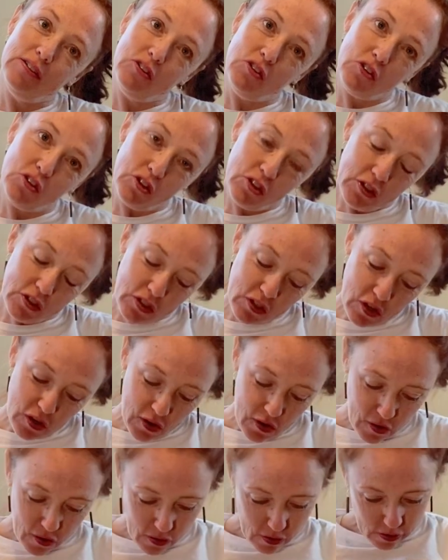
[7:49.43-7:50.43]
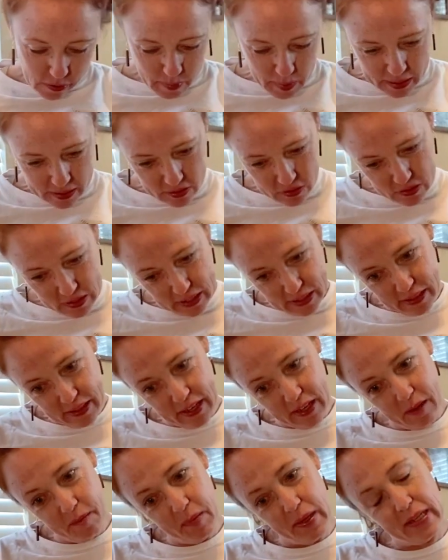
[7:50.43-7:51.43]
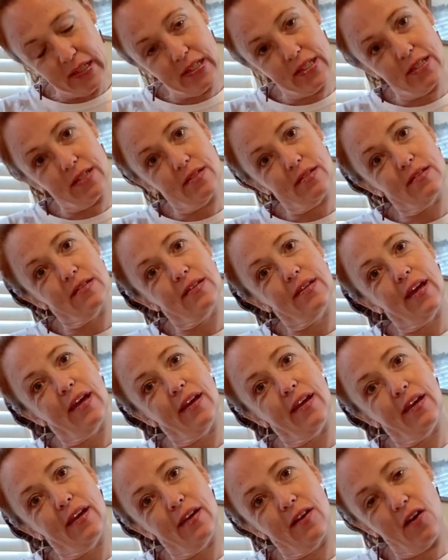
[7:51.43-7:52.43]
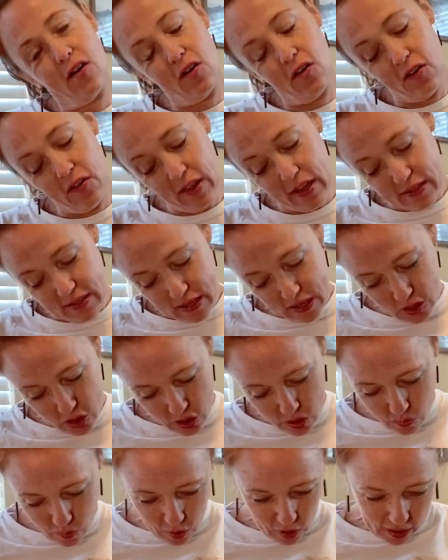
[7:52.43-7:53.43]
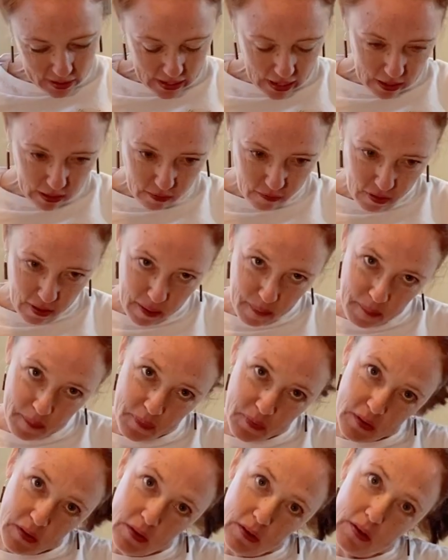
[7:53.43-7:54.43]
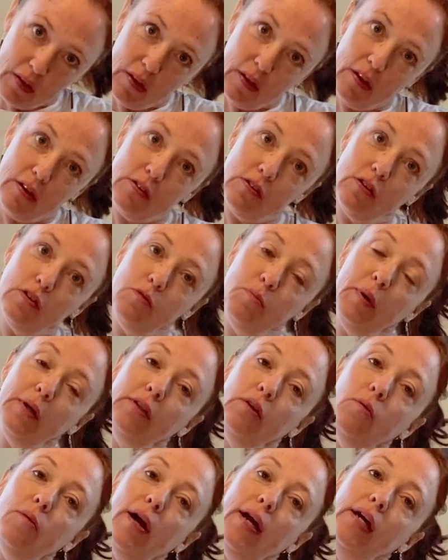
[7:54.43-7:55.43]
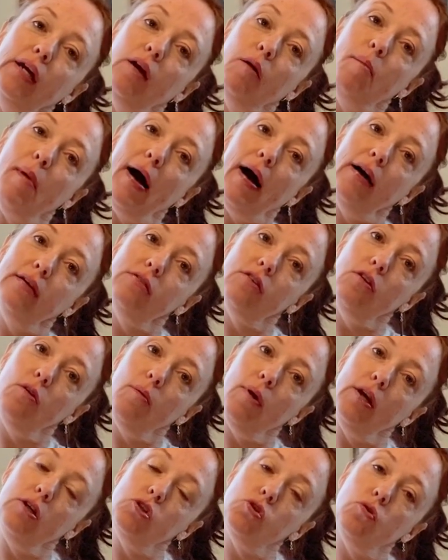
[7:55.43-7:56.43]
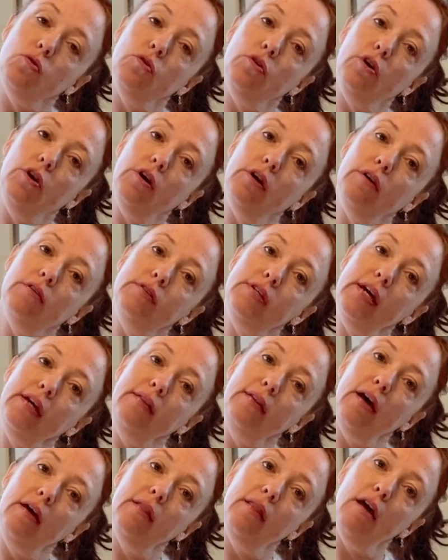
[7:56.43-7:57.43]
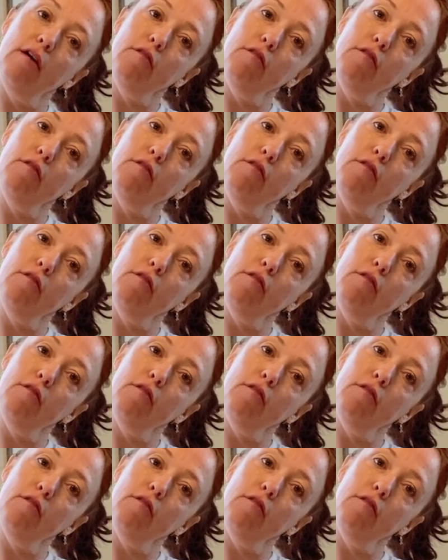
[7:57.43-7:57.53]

It's just all those muscles and ligaments getting all that tension worked out of them. So let's bring the right ear back to the right shoulder. You're gonna take that